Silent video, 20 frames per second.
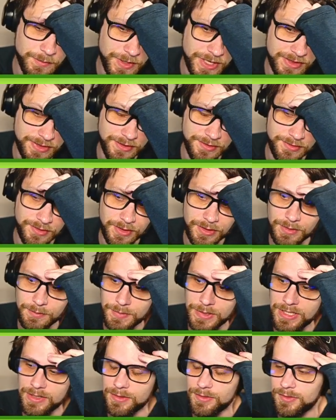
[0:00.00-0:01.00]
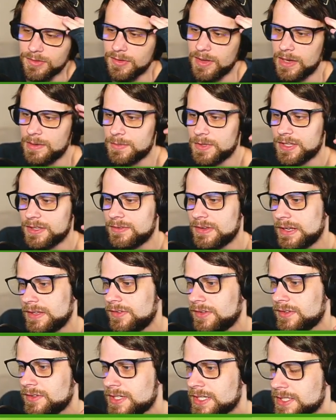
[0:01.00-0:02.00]
Breath is good because I believe it
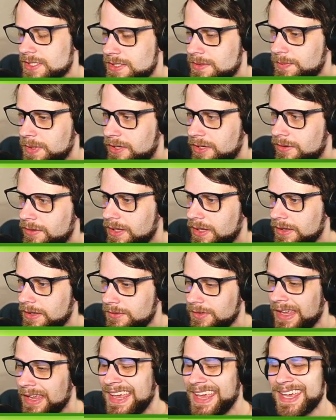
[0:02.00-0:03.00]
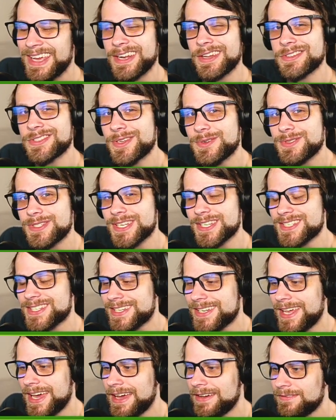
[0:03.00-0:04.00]
has a chance to paralyze. It also
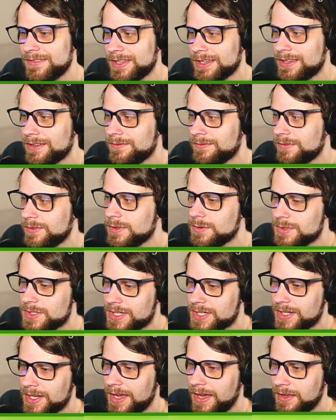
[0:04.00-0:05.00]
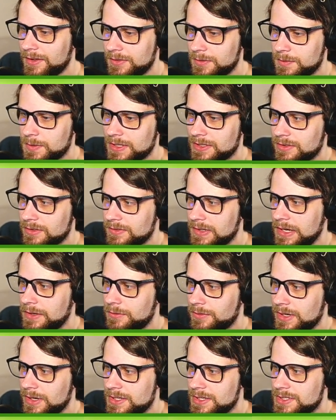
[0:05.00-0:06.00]
doesn't have the confusion aspect of
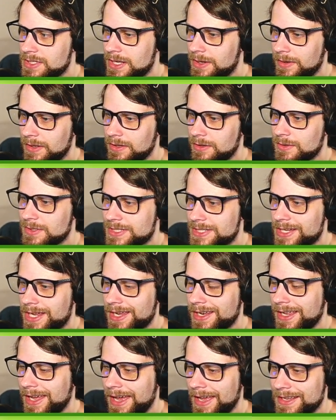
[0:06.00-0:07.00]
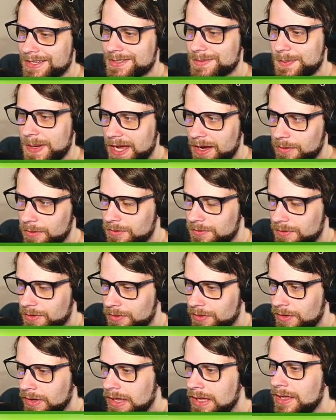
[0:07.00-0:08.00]
Outrage. Now I know it's not as
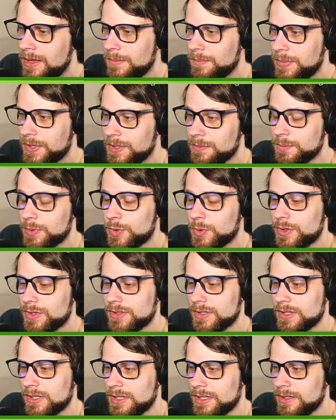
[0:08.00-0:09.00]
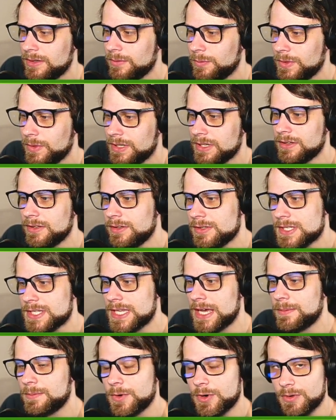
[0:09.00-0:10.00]
powerful, but importantly, we can use
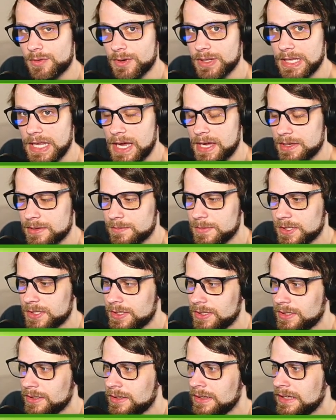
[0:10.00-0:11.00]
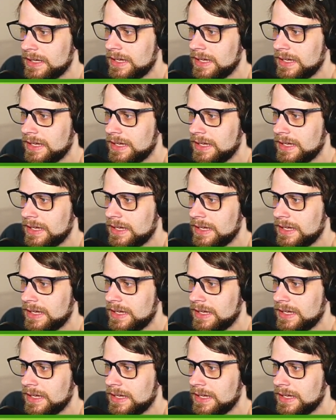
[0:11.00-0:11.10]
that more reliably